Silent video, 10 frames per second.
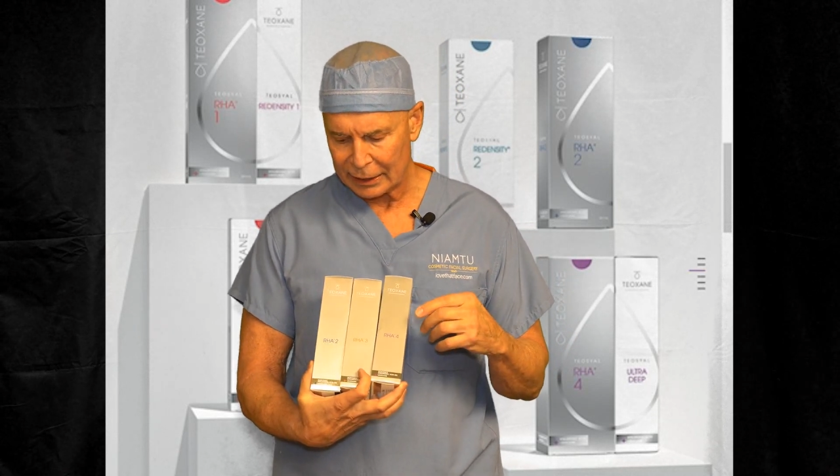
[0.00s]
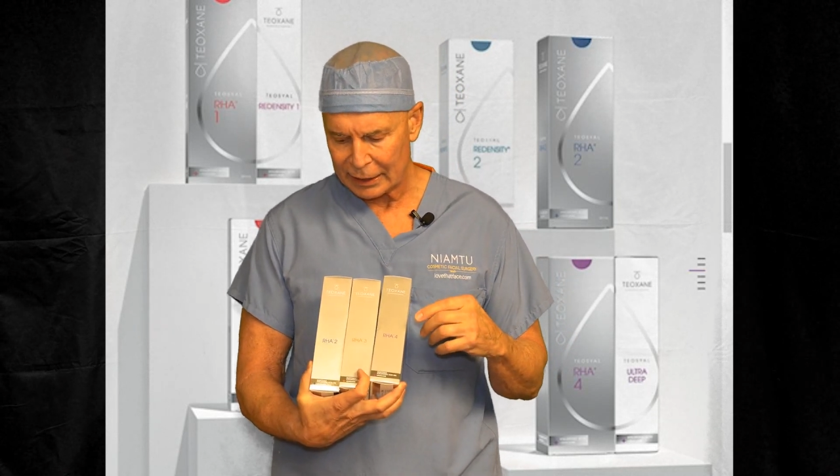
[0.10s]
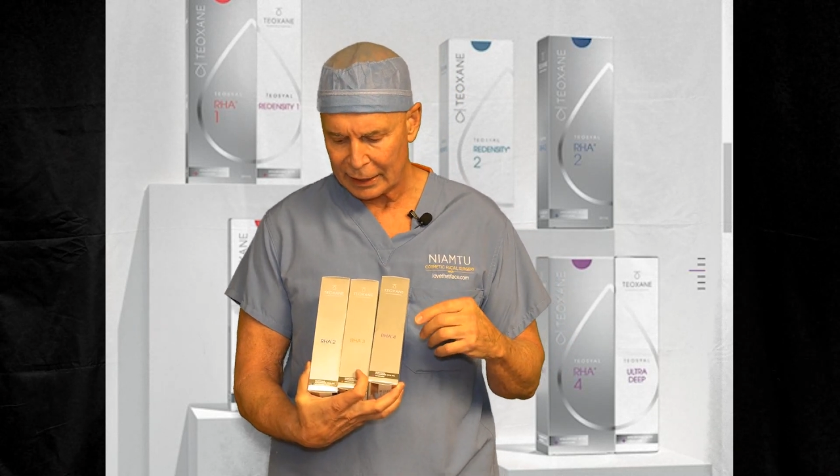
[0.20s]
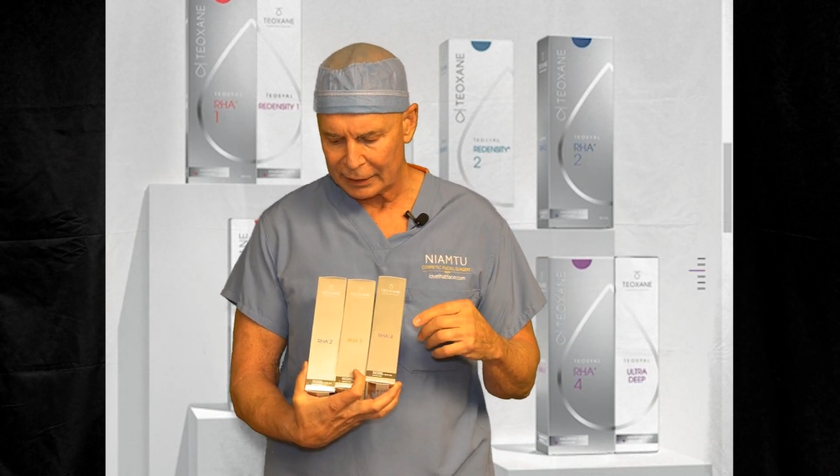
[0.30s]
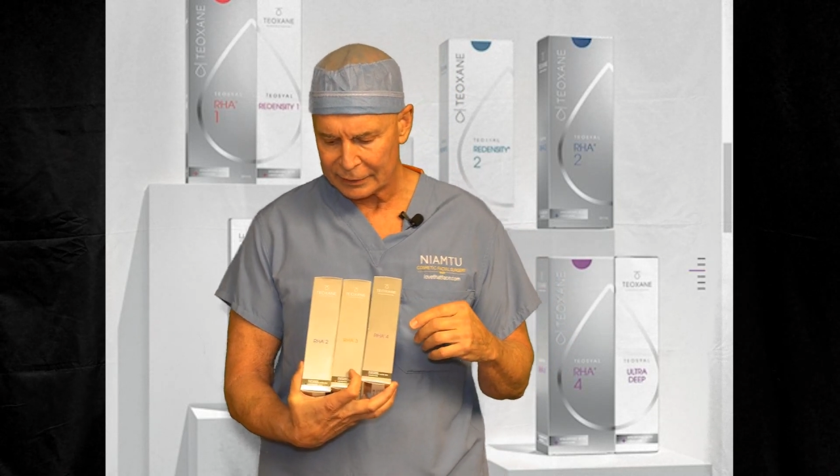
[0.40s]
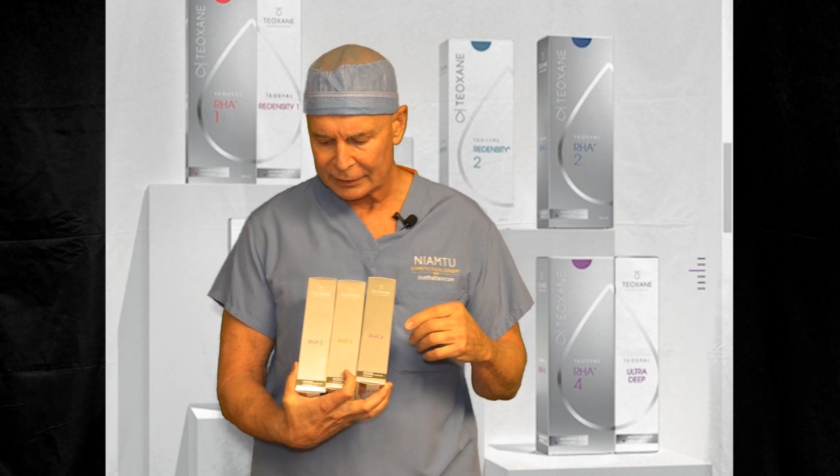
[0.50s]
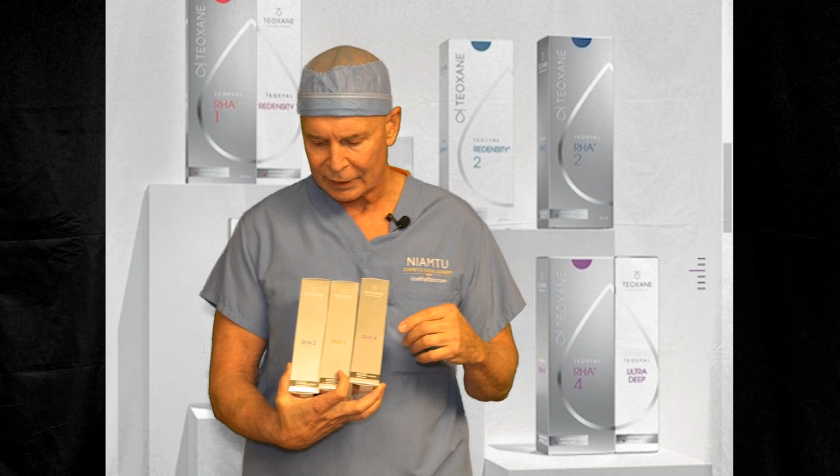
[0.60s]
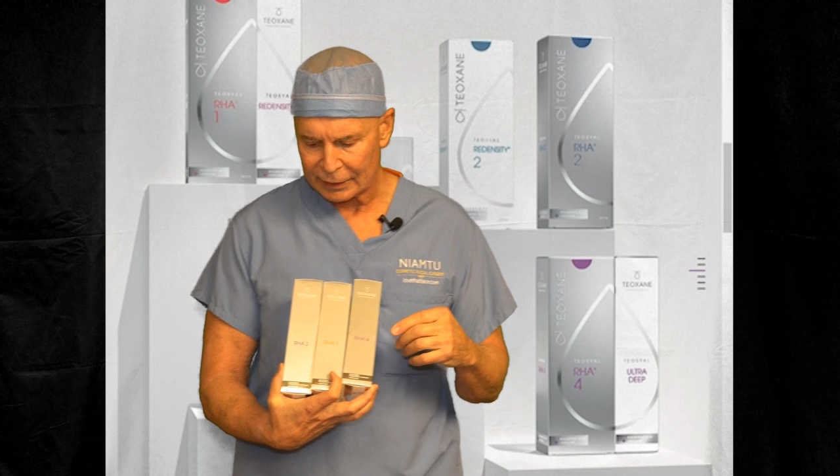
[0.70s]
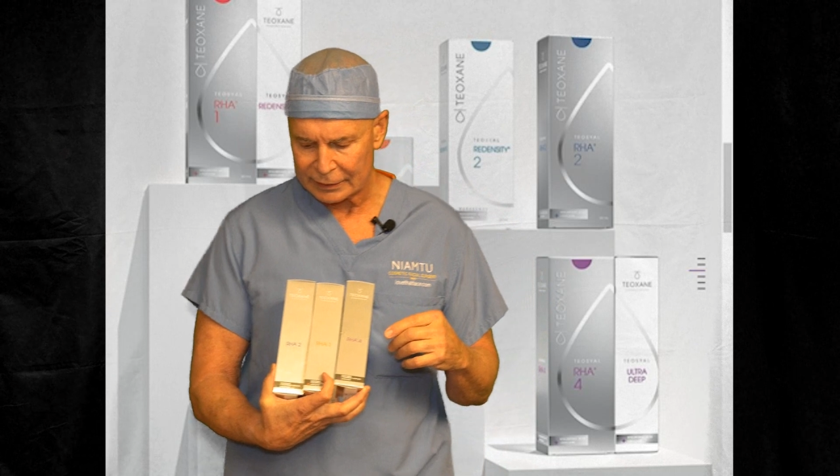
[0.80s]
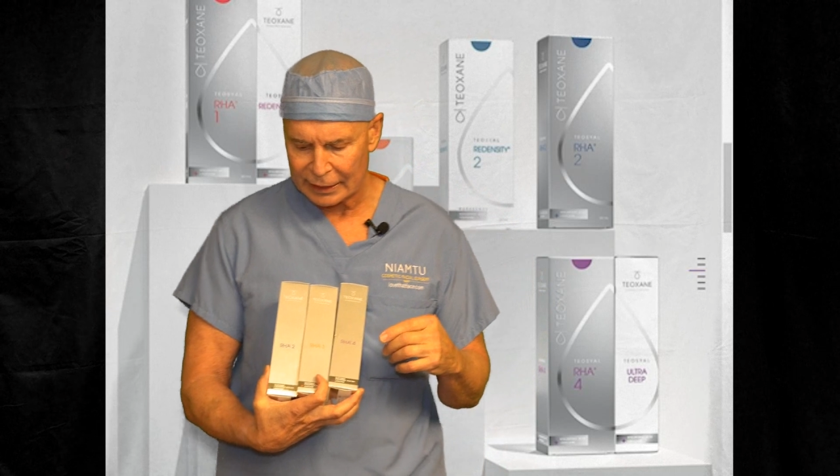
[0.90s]
and again, it's
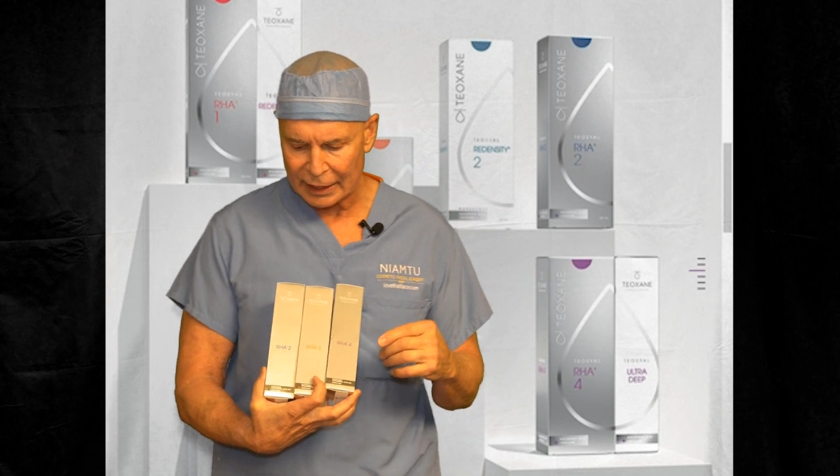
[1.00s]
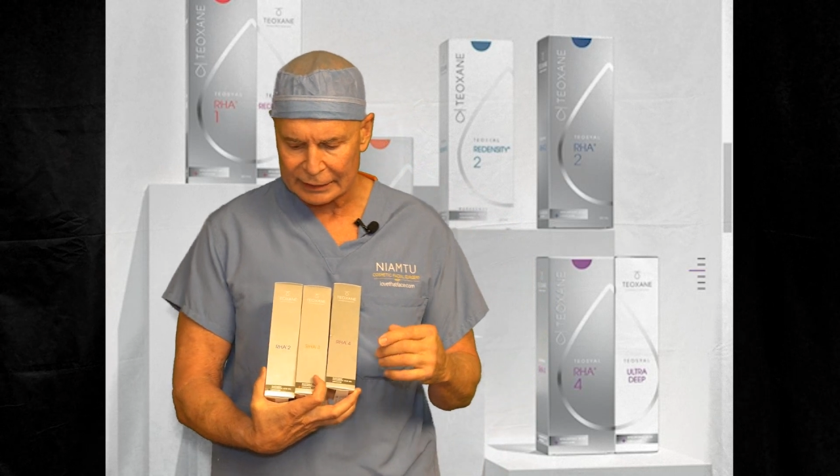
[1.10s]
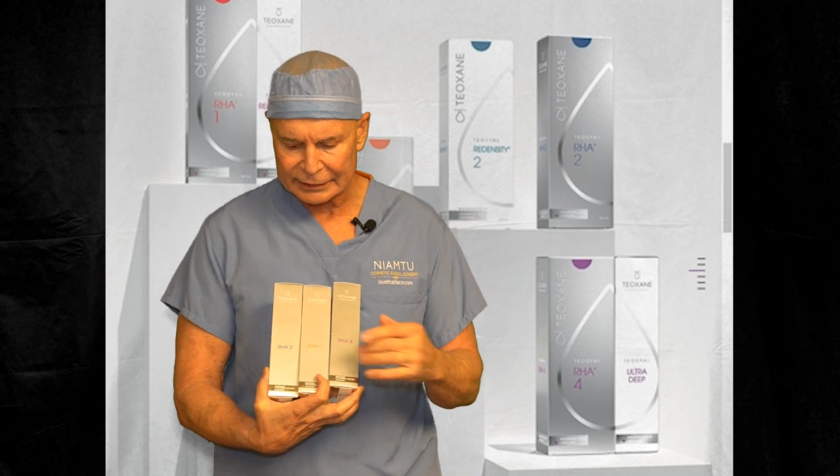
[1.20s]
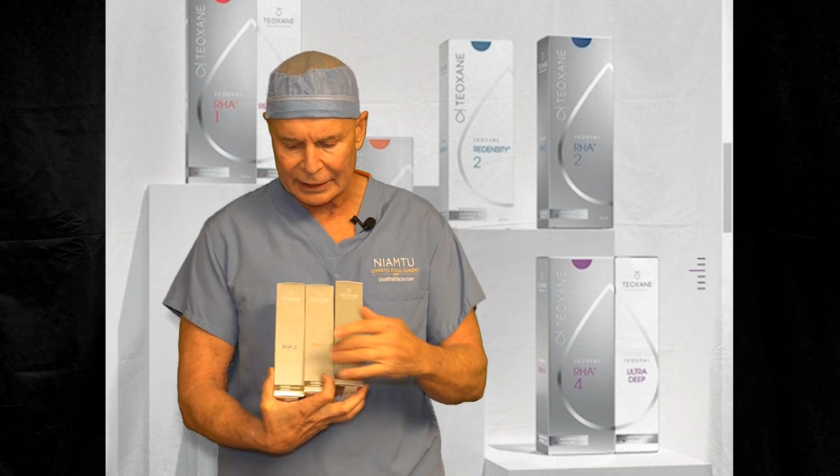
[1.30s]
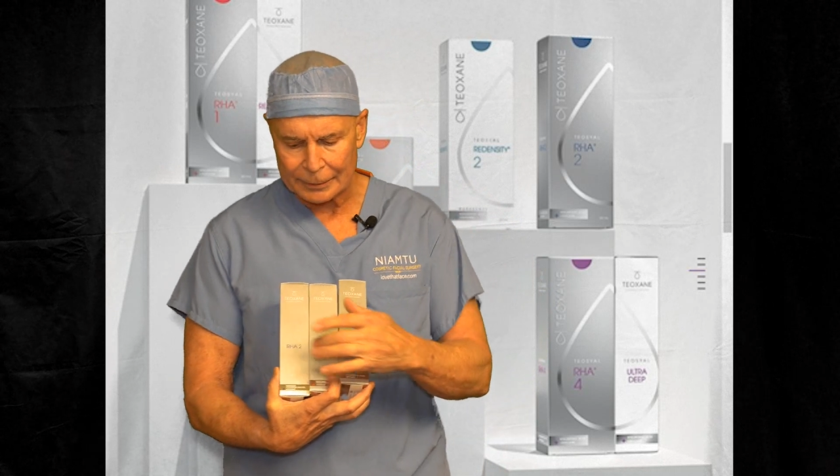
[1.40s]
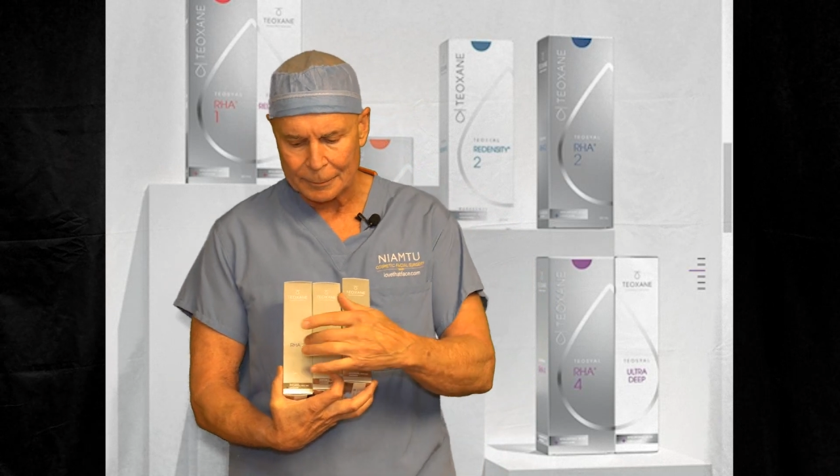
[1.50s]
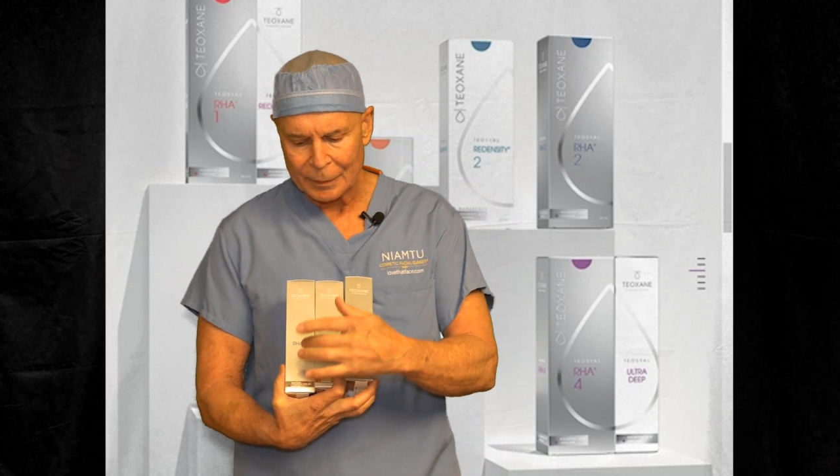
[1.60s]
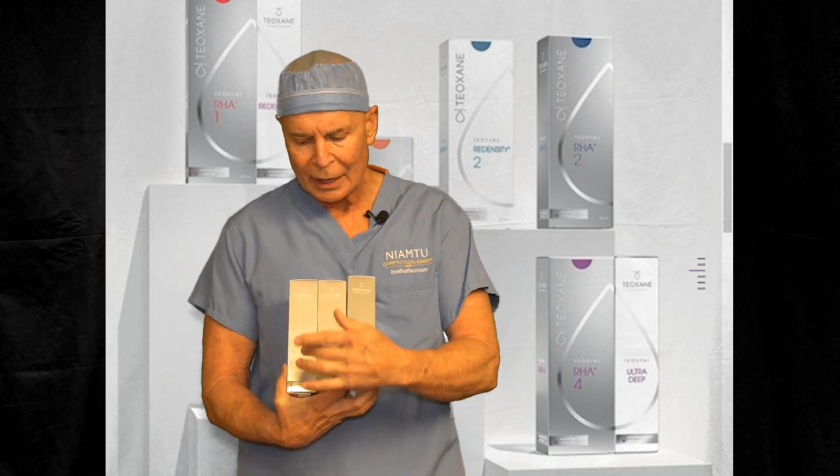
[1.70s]
uh, Teoxane.